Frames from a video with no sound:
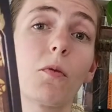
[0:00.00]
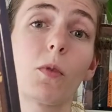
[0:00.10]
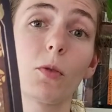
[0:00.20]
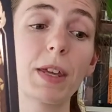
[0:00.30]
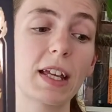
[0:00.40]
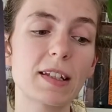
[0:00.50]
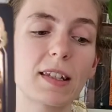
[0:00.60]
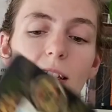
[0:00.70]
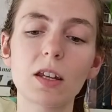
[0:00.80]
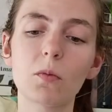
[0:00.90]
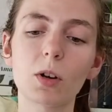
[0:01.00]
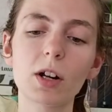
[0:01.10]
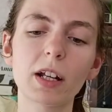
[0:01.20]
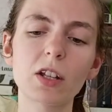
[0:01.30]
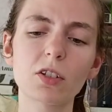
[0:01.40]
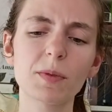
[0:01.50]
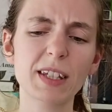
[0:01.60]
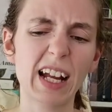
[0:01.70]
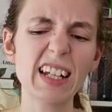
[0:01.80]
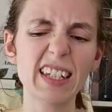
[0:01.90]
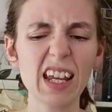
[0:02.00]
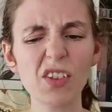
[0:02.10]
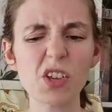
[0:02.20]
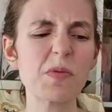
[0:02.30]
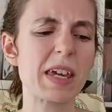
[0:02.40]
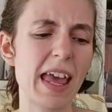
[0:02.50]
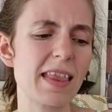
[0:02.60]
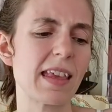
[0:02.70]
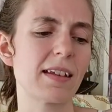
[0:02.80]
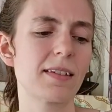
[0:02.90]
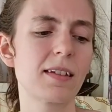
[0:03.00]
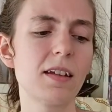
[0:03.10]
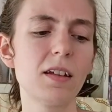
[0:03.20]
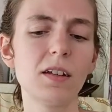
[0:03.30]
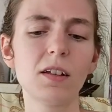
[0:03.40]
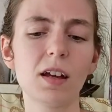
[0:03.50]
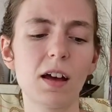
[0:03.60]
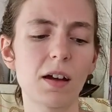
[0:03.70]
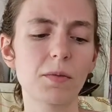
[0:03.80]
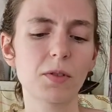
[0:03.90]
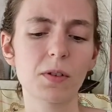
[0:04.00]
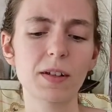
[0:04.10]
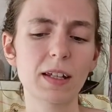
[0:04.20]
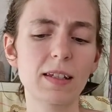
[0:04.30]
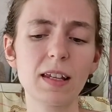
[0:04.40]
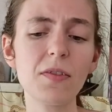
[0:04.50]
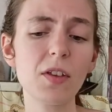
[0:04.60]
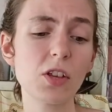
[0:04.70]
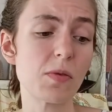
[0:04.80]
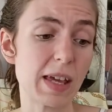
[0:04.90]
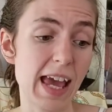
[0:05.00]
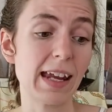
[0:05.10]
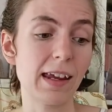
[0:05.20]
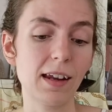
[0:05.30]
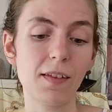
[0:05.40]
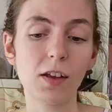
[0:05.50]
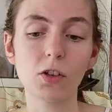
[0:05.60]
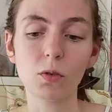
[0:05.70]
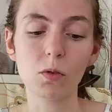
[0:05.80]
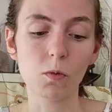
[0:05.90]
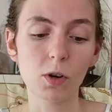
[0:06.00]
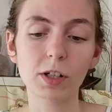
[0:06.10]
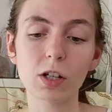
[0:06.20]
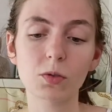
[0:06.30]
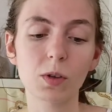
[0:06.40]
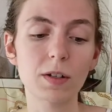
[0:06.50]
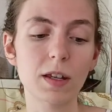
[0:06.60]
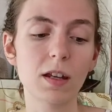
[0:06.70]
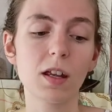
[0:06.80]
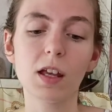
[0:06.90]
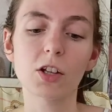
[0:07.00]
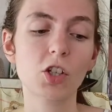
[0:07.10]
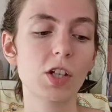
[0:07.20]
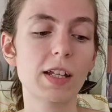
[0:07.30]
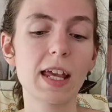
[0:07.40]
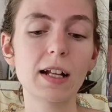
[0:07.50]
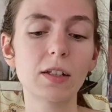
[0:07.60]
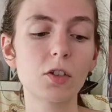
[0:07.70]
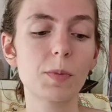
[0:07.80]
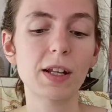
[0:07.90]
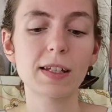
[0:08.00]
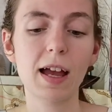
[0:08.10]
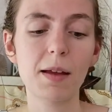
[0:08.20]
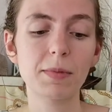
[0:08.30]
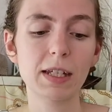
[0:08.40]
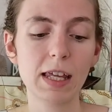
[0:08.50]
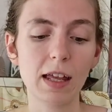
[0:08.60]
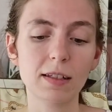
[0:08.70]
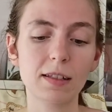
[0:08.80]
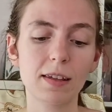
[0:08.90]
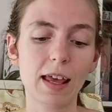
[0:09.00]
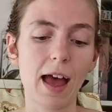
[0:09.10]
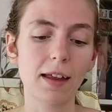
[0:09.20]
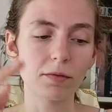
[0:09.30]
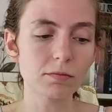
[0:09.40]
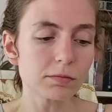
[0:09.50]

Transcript: it will be consistent work. And it's almost like, I see that you get this, Taurus. I see that you get it and that you're working towards it. It's just going to take a little bit of time to get to that